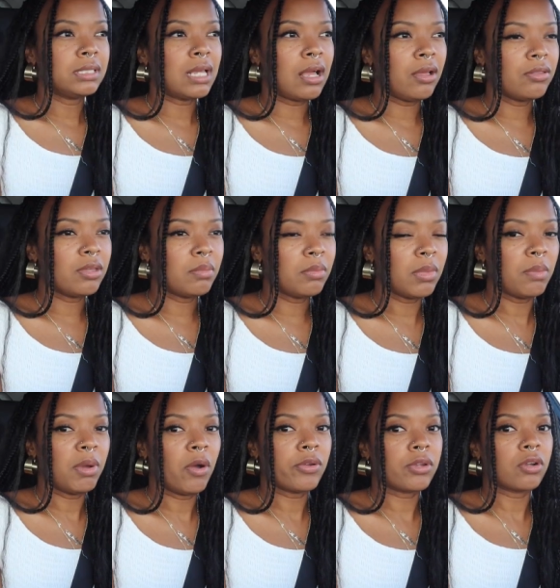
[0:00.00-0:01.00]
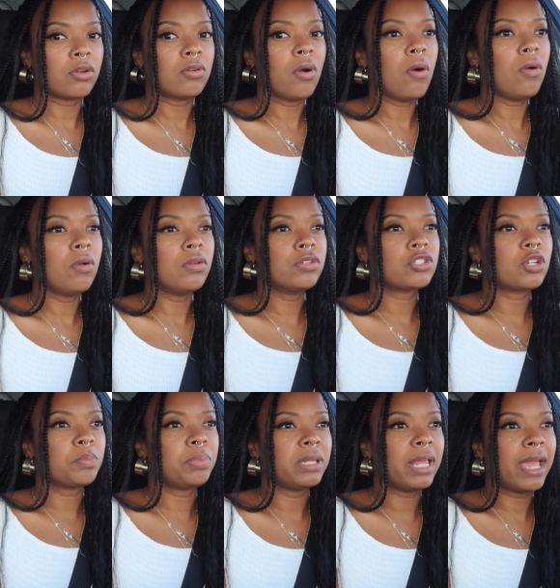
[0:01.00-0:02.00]
tell them about your goals
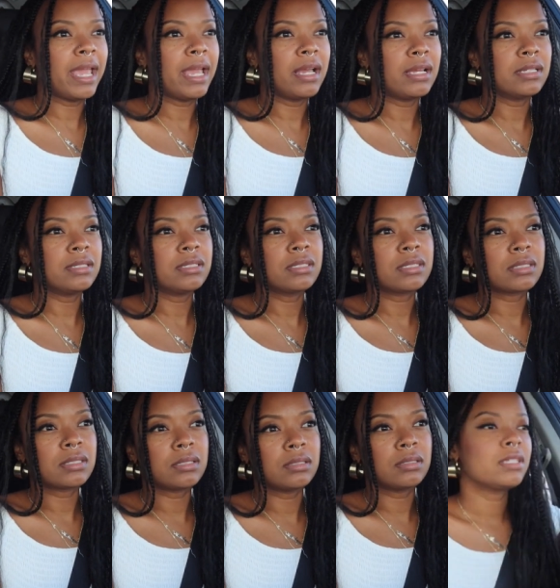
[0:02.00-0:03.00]
your plans